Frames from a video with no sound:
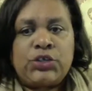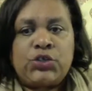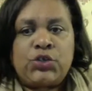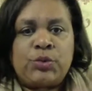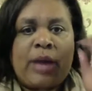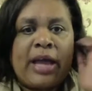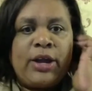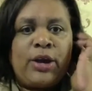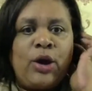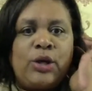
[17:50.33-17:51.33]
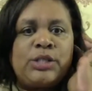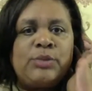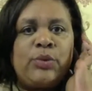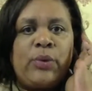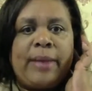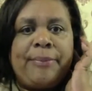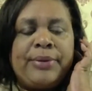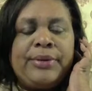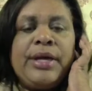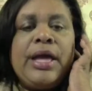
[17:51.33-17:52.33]
as Shemaiah calls him,
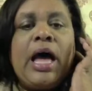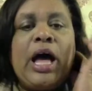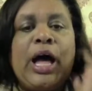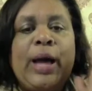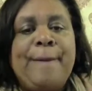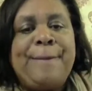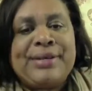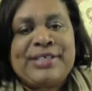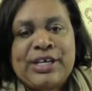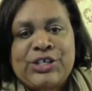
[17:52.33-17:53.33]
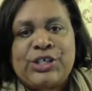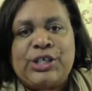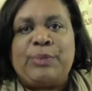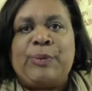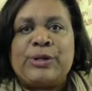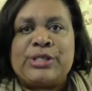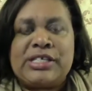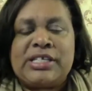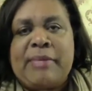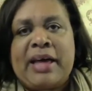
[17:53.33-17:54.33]
grandpa, potentially the
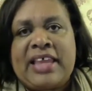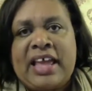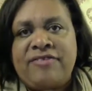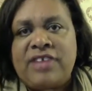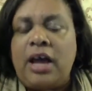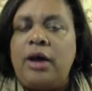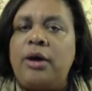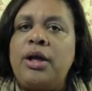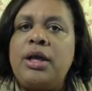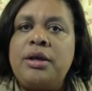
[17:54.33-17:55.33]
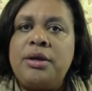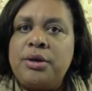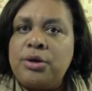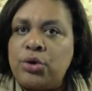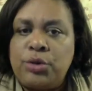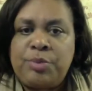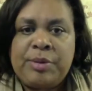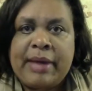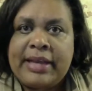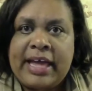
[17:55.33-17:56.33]
person that's in my life now
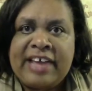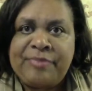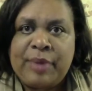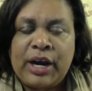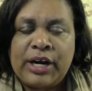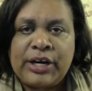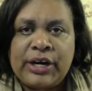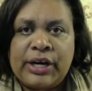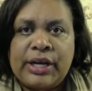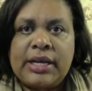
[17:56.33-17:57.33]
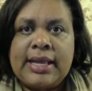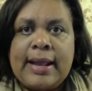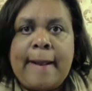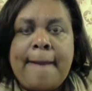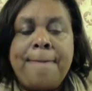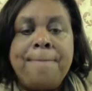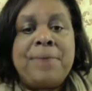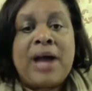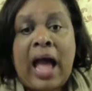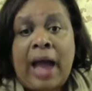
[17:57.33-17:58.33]
could be my life partner.
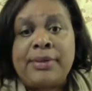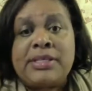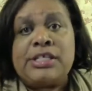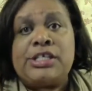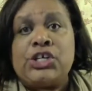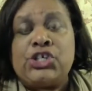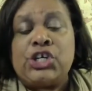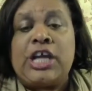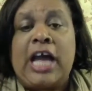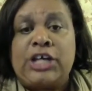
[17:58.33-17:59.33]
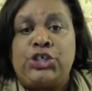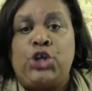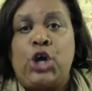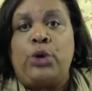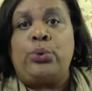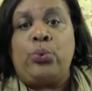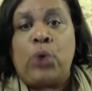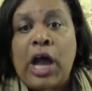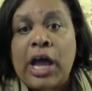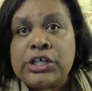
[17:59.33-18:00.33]
But I was in such a gosh darn
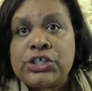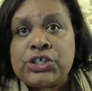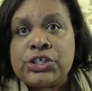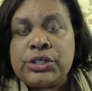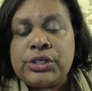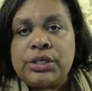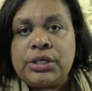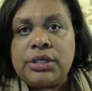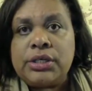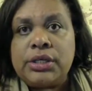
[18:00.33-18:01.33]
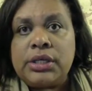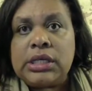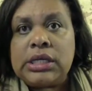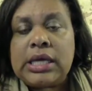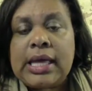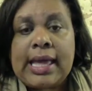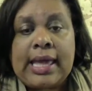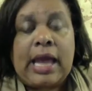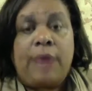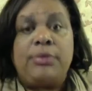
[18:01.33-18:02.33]
rush,
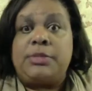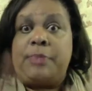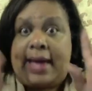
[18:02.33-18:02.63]
and I was